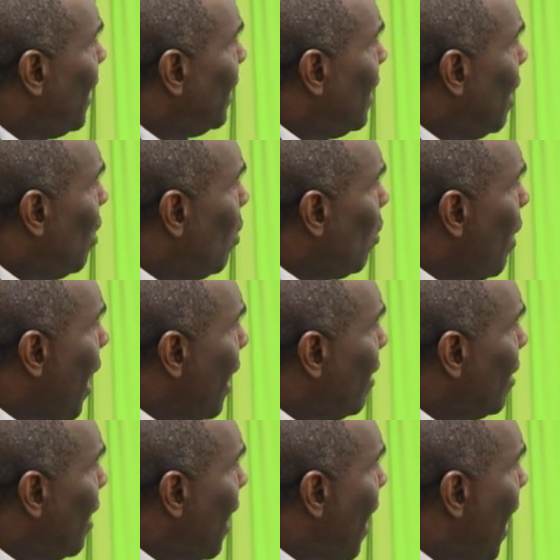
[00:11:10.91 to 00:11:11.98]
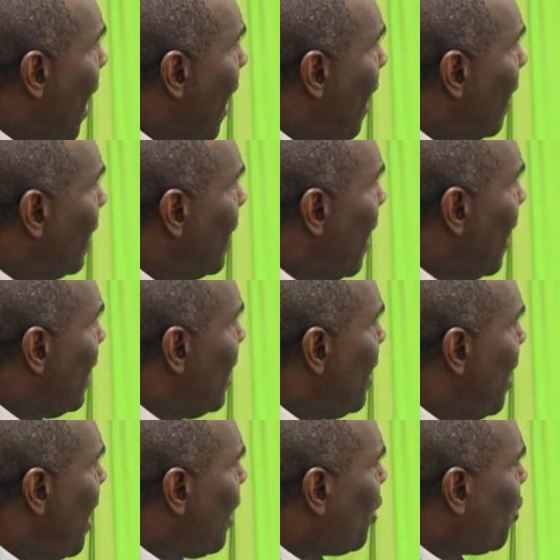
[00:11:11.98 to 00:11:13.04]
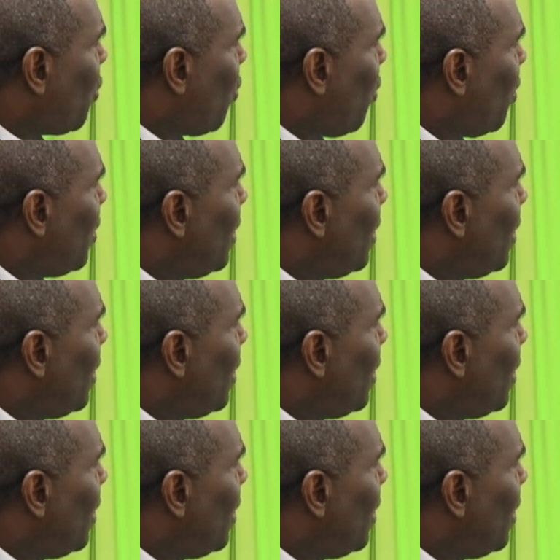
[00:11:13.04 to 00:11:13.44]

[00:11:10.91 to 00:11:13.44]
the low and the near shore.